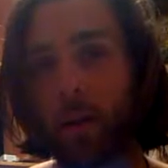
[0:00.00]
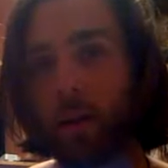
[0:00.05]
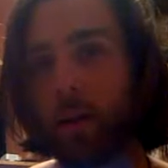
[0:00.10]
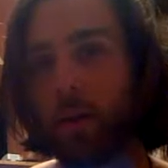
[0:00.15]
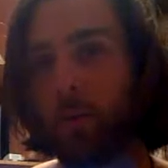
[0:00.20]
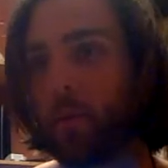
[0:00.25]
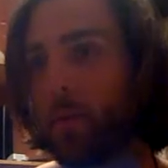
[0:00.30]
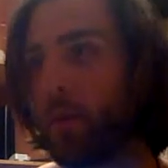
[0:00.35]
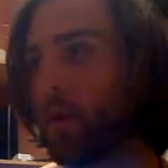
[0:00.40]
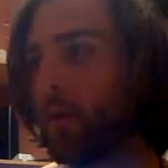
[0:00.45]

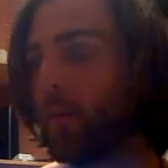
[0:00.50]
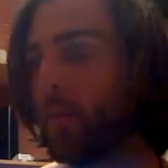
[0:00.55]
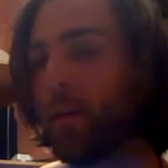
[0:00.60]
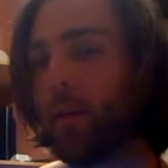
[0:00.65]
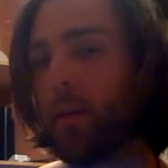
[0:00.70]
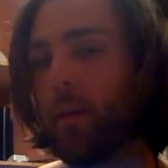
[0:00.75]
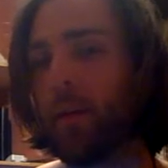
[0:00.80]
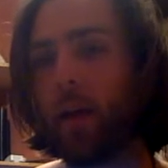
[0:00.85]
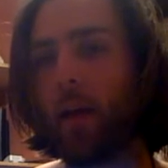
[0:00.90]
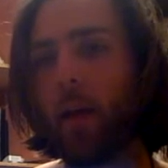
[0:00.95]
and a
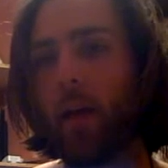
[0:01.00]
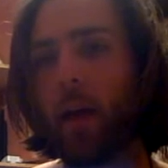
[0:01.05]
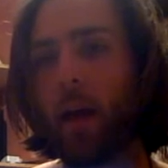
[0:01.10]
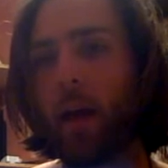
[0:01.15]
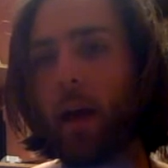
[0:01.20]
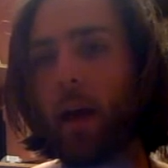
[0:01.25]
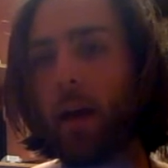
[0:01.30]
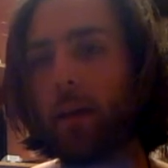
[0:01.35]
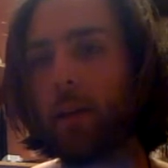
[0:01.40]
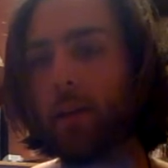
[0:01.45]
pyramid
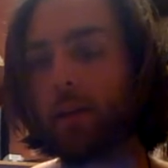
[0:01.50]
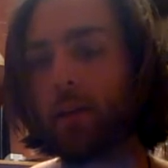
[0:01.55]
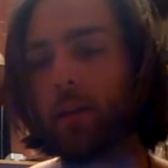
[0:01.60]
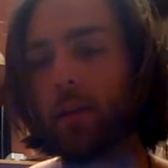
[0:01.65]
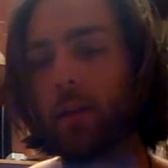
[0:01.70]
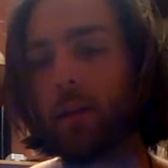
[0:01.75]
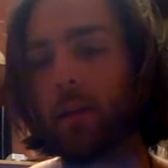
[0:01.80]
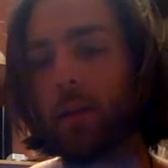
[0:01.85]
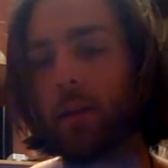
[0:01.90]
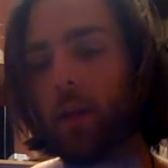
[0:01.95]

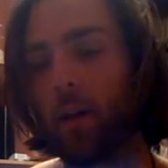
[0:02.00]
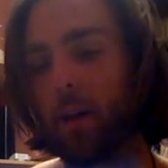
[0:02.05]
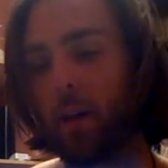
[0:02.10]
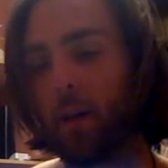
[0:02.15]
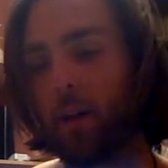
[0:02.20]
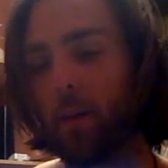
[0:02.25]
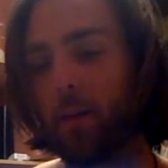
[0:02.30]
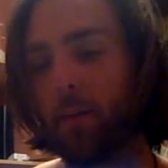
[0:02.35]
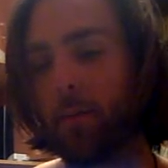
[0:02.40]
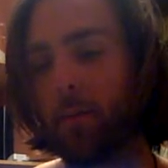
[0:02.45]
has
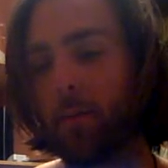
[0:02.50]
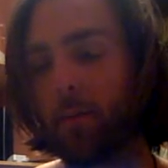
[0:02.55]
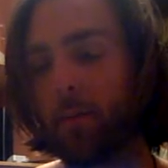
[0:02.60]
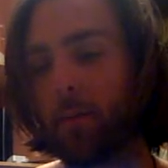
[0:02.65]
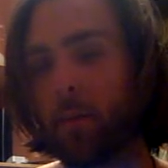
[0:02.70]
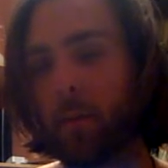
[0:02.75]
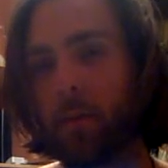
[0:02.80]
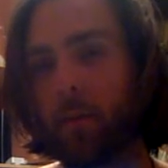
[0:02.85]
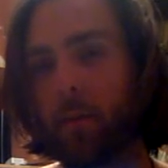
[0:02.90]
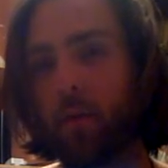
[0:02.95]
um,
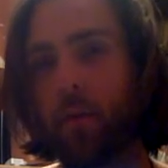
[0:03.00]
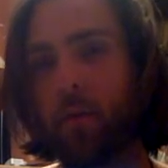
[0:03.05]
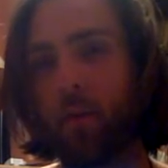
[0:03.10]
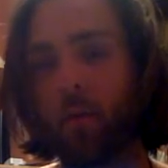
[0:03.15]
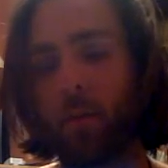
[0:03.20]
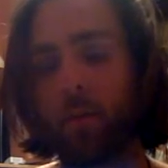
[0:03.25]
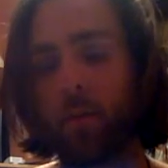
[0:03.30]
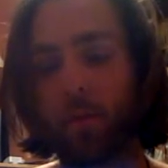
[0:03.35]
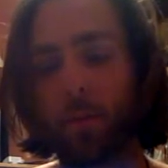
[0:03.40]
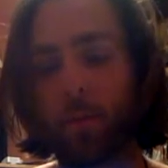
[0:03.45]

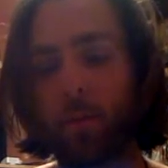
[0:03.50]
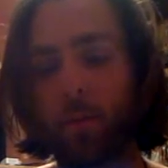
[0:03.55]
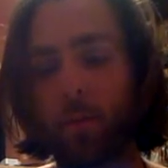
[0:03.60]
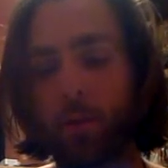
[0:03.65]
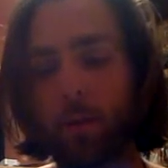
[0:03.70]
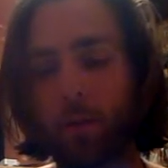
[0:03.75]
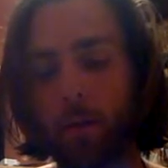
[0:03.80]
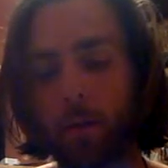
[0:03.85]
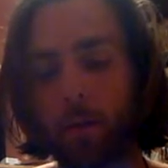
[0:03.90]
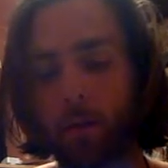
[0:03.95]
four
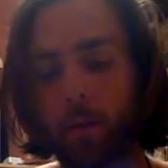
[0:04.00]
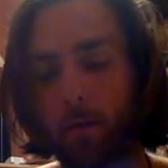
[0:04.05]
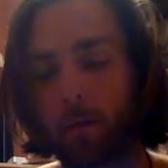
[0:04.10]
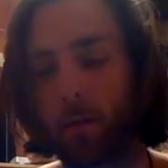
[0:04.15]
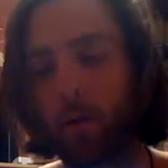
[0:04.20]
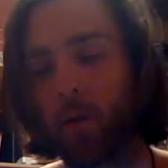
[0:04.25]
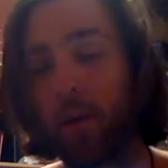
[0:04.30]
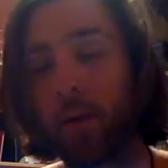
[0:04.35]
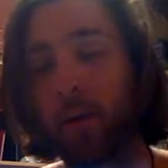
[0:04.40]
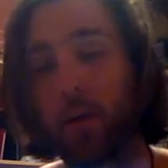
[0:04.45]

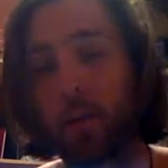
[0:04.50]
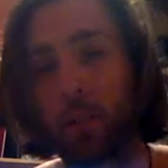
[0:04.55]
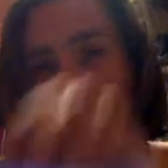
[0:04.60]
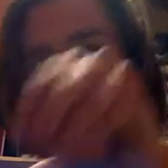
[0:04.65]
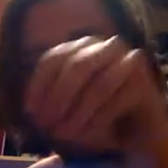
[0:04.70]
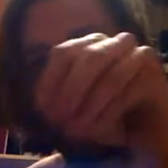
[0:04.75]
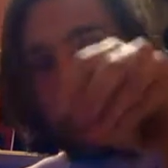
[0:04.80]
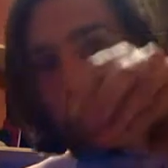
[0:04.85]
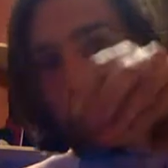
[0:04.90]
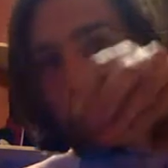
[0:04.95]
four edges
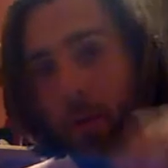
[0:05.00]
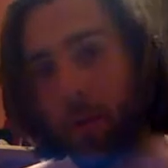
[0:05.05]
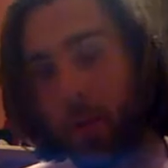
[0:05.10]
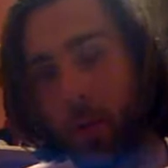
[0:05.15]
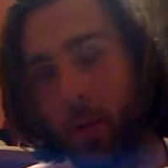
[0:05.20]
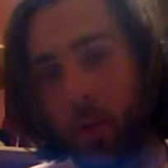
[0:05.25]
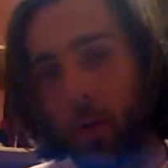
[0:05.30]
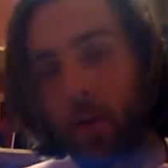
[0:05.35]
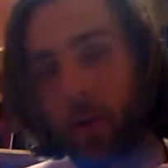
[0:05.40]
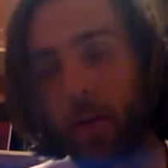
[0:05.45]
coming to a
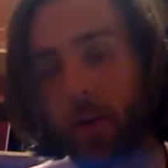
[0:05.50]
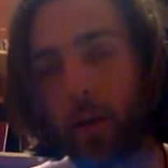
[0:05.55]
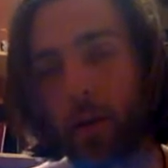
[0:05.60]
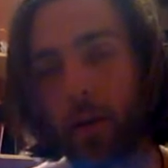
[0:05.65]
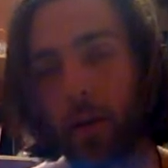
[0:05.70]
point.